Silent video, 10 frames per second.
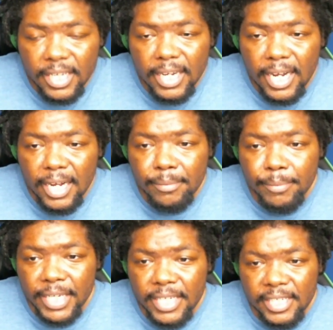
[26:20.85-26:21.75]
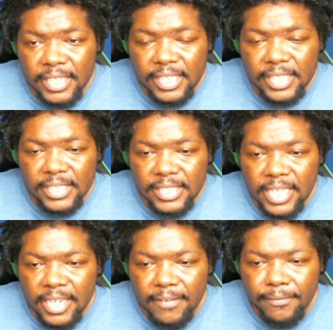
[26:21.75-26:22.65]
But then she
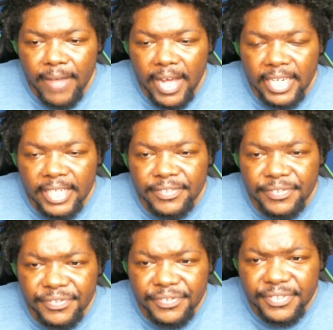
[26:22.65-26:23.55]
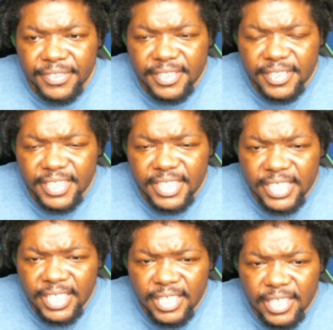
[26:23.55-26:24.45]
ended up finding
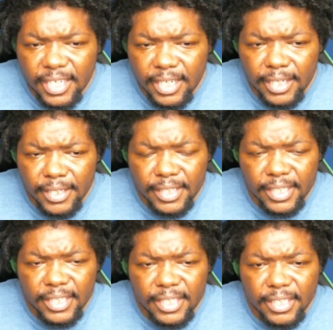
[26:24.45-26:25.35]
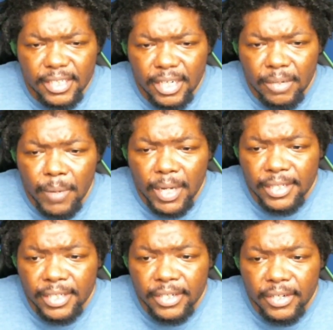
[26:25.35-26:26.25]
one of
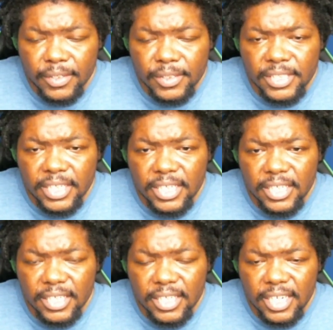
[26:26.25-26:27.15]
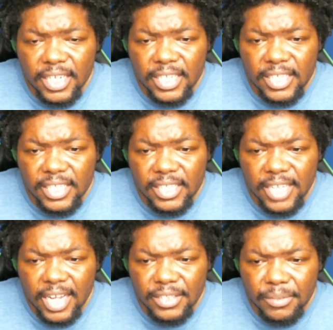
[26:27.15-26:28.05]
the girls
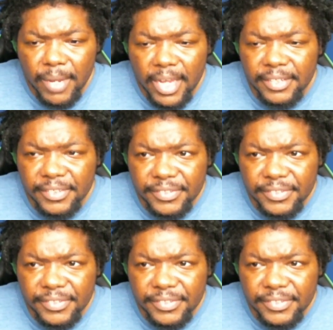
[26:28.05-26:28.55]
locked away,